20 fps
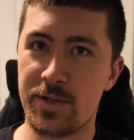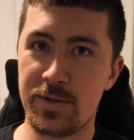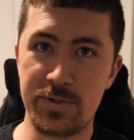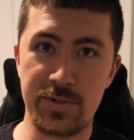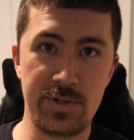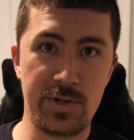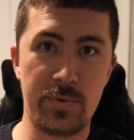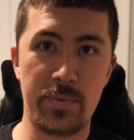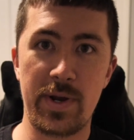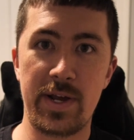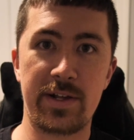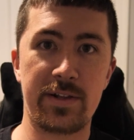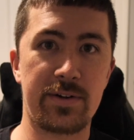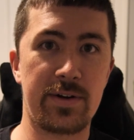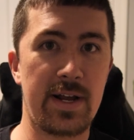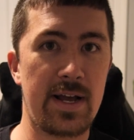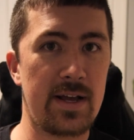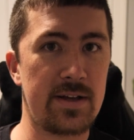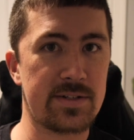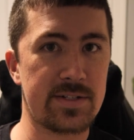using your regular
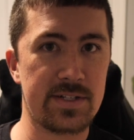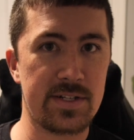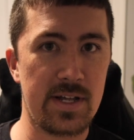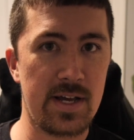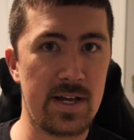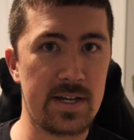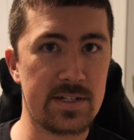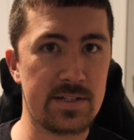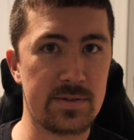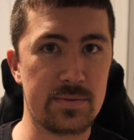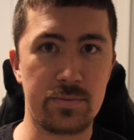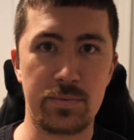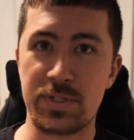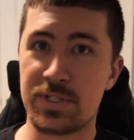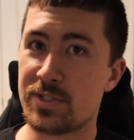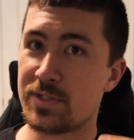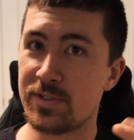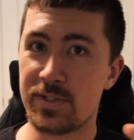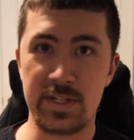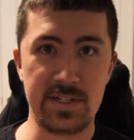house lights,
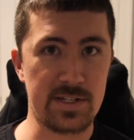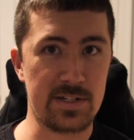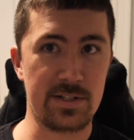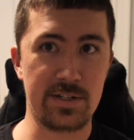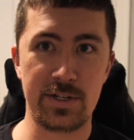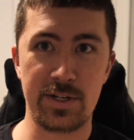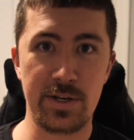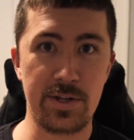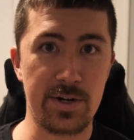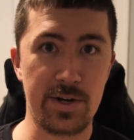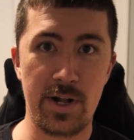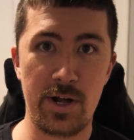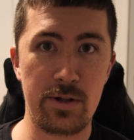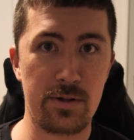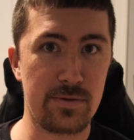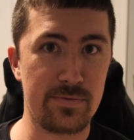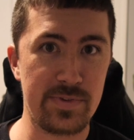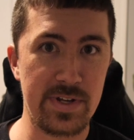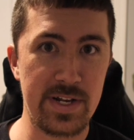which doesn't look good at all on